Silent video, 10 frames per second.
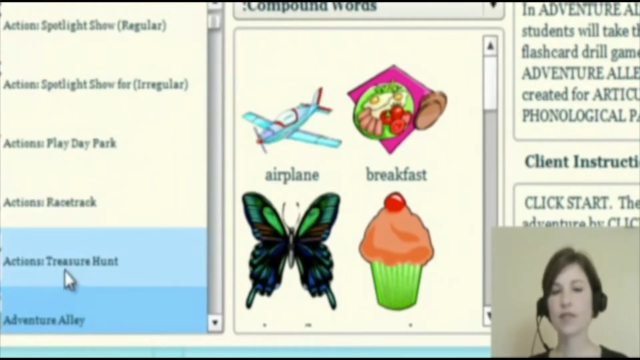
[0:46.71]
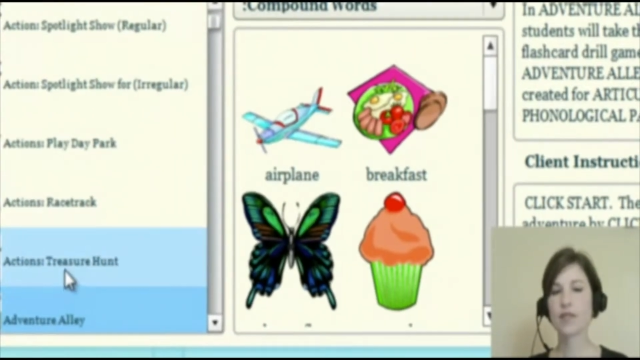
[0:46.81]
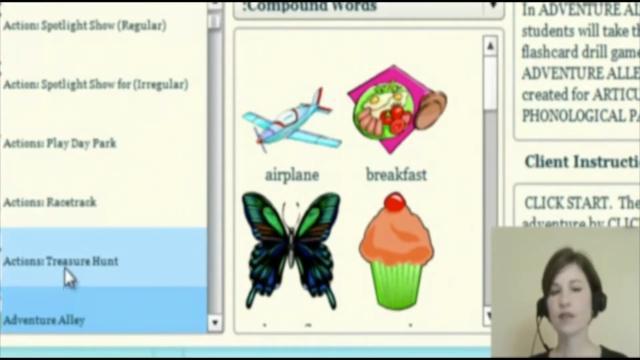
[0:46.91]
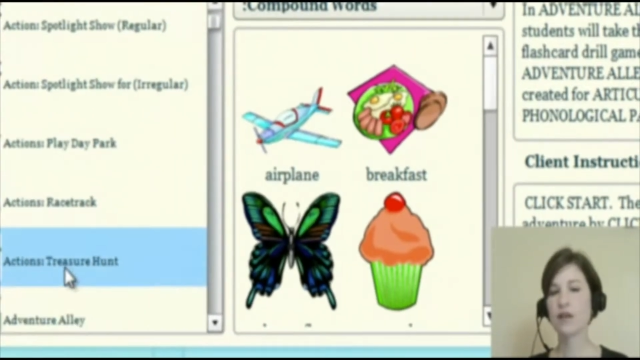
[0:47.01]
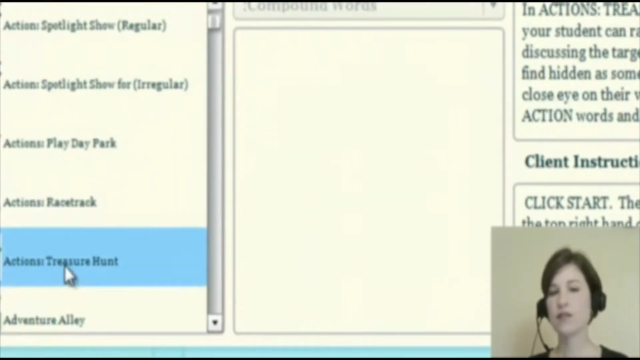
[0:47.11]

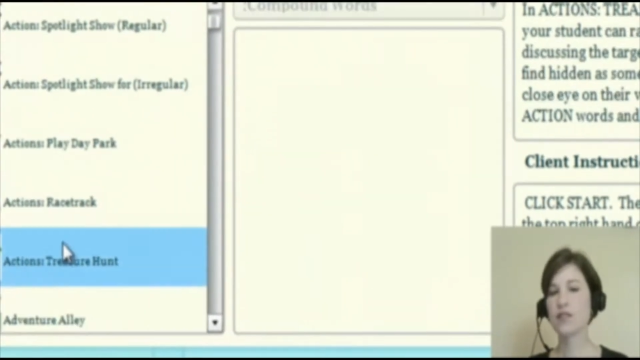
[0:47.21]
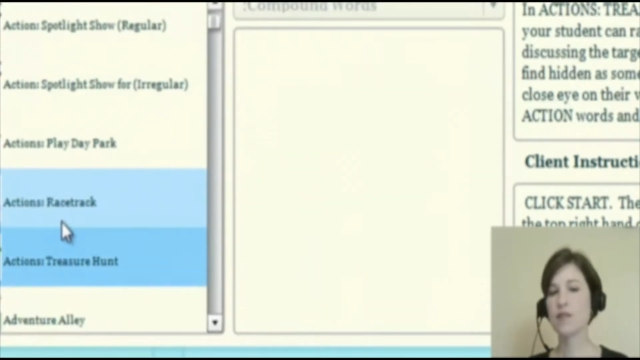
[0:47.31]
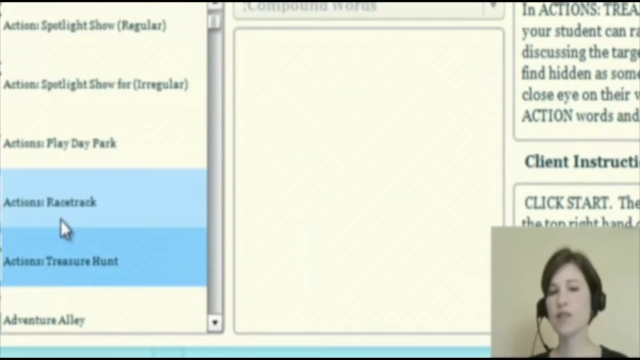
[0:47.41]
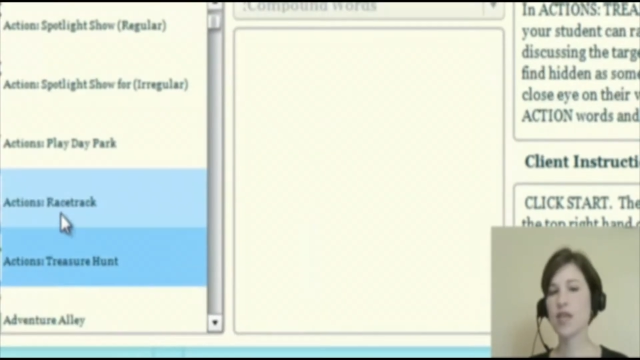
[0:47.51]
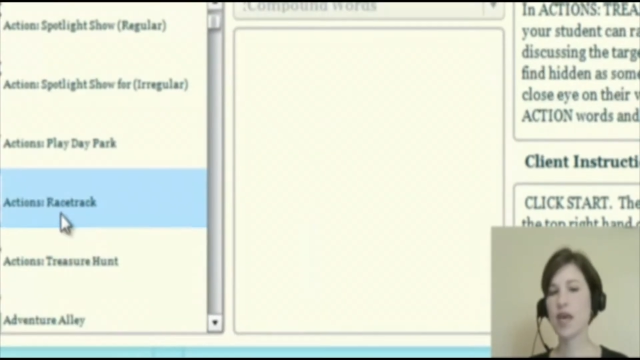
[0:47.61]
Some of the
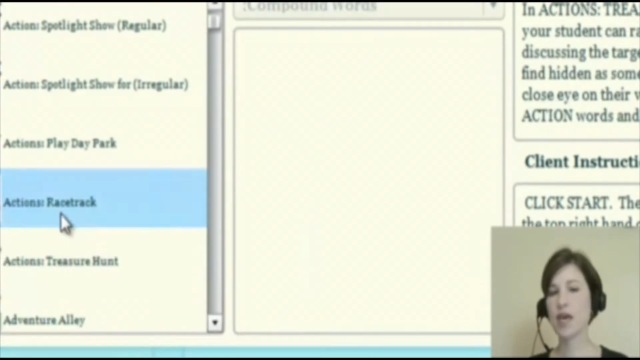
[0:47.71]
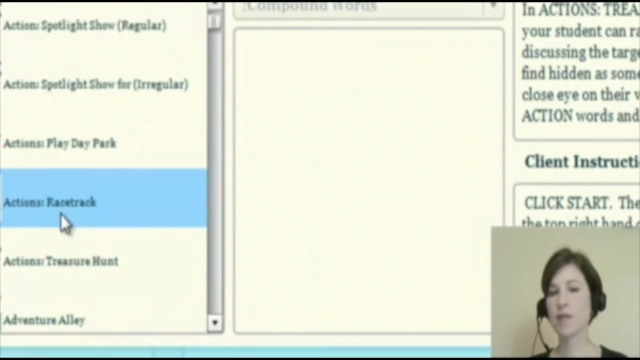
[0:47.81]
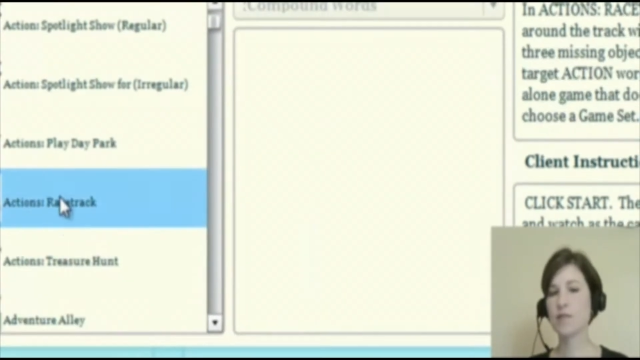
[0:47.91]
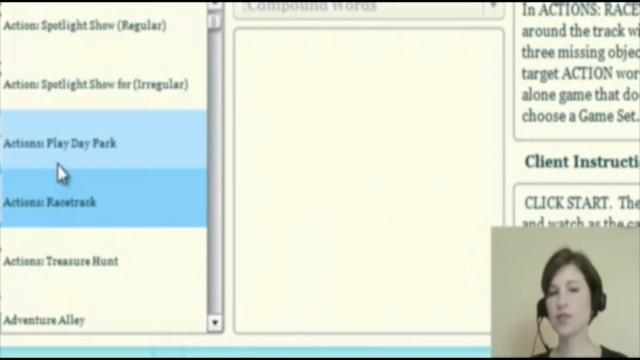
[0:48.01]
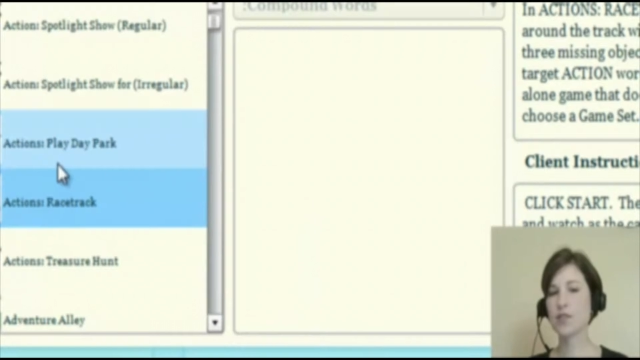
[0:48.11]

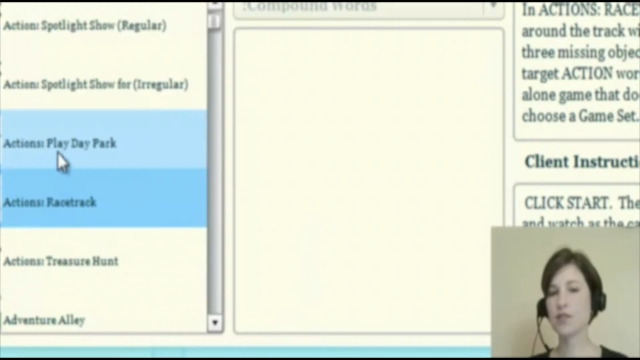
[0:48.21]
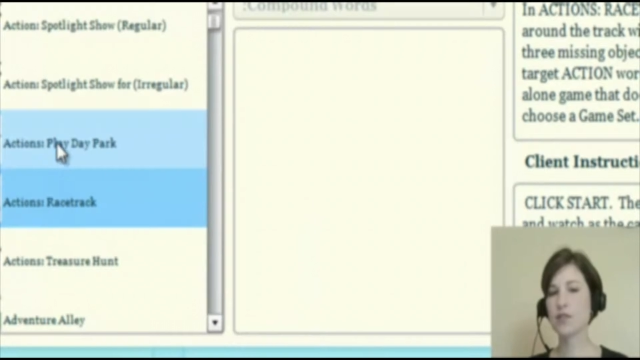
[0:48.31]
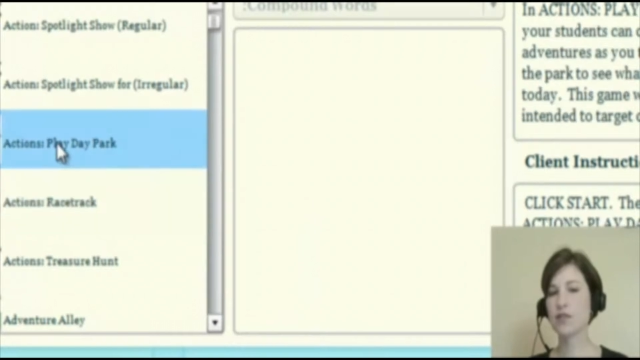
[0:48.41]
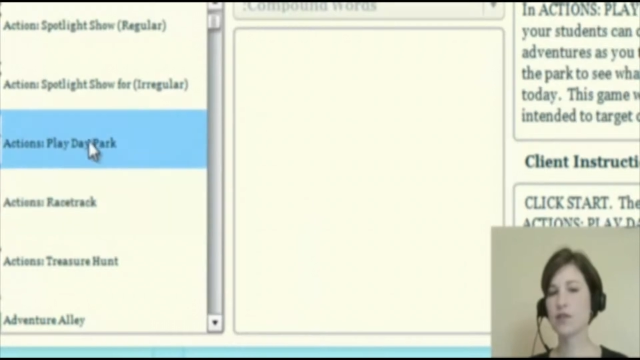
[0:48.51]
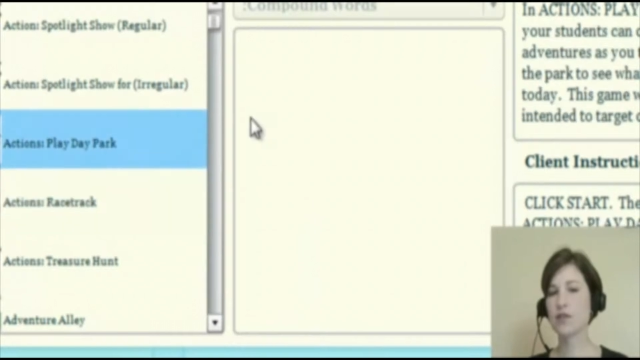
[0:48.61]
games
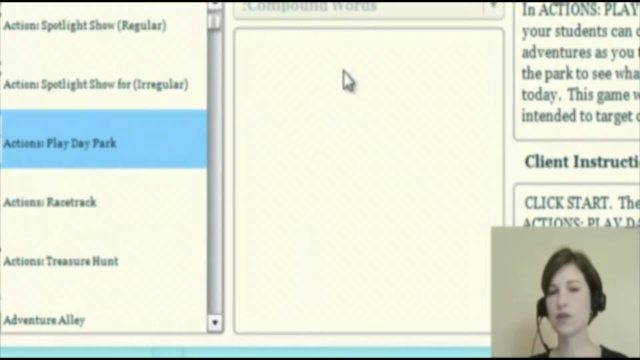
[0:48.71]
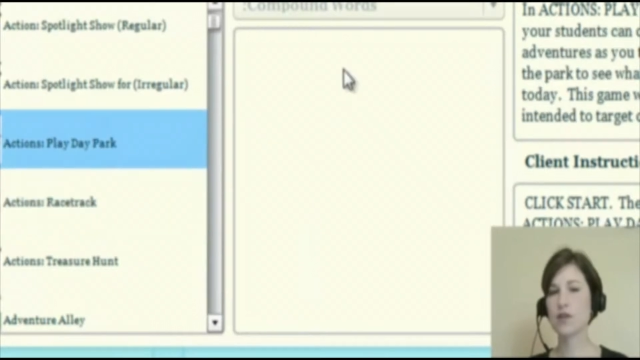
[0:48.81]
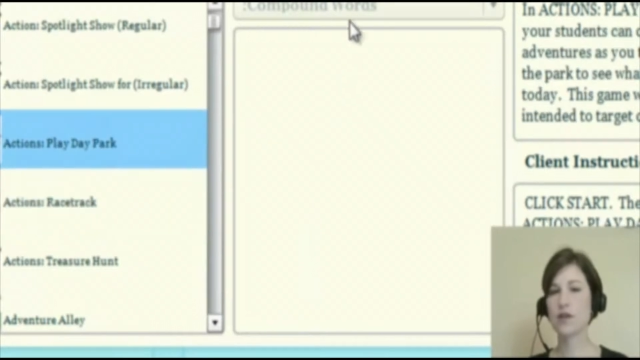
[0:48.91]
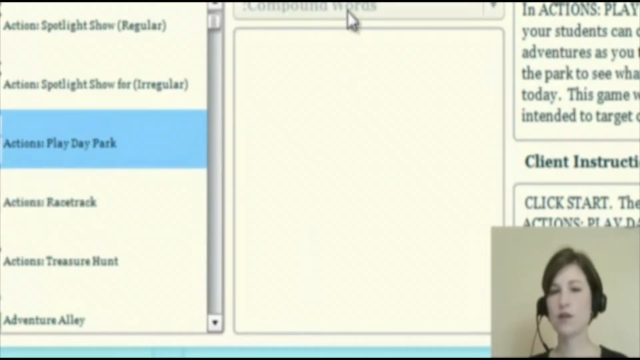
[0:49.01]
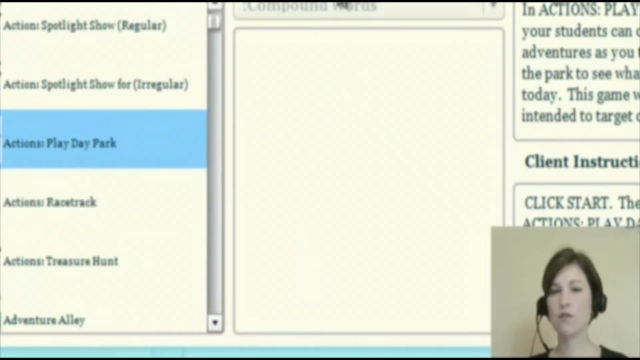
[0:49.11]

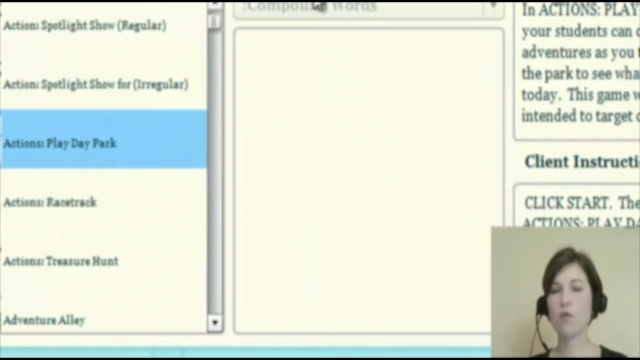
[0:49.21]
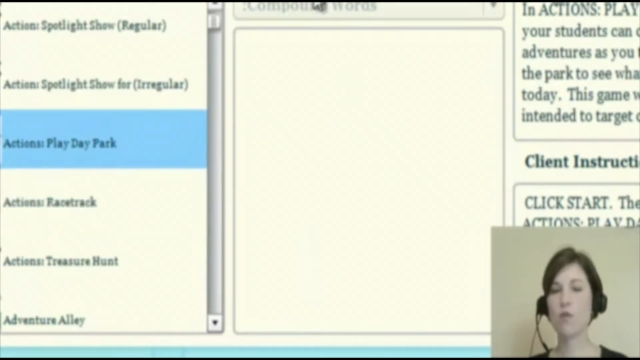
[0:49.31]
won't